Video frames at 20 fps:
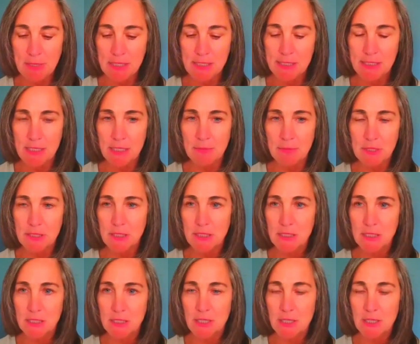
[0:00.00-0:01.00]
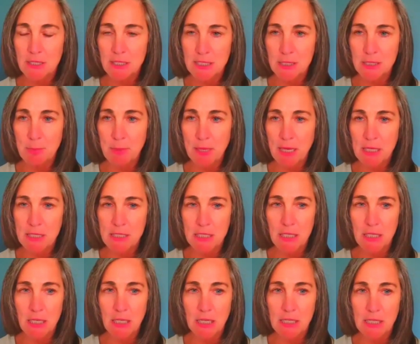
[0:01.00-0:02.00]
my stomach's going to start
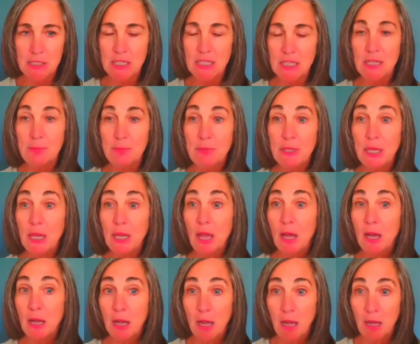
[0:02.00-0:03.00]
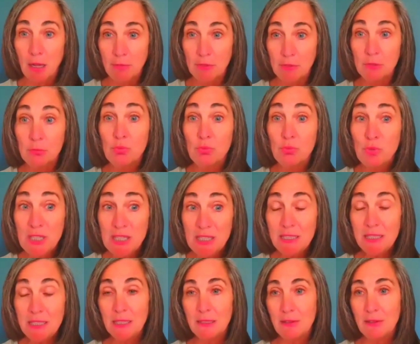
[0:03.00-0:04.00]
expanding. It's going to be
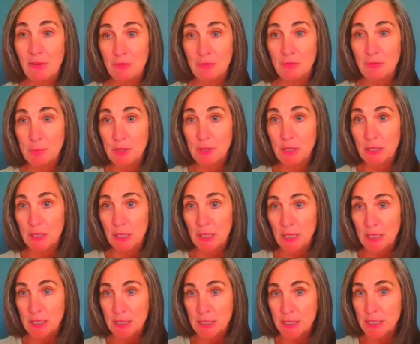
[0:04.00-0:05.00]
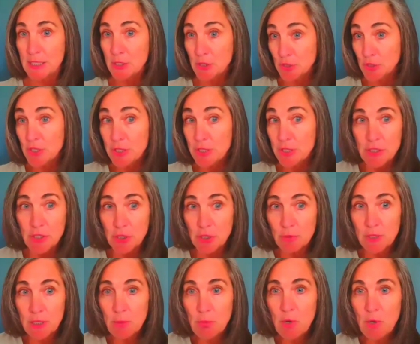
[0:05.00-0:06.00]
really uncomfortable to the
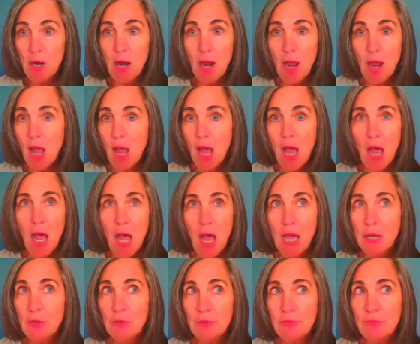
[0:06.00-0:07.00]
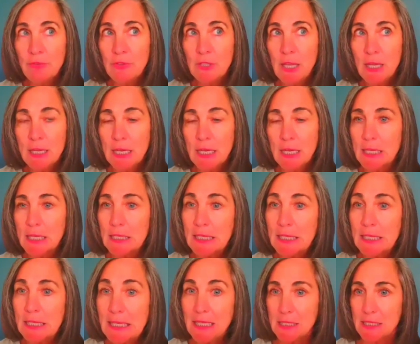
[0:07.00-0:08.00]
degree where I don't feel like I can
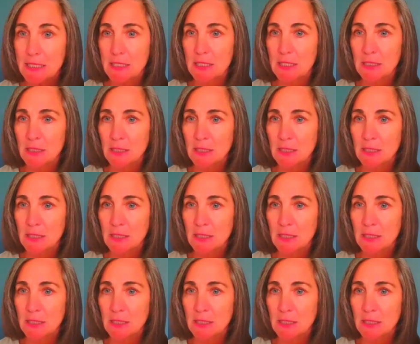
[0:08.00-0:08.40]
eat,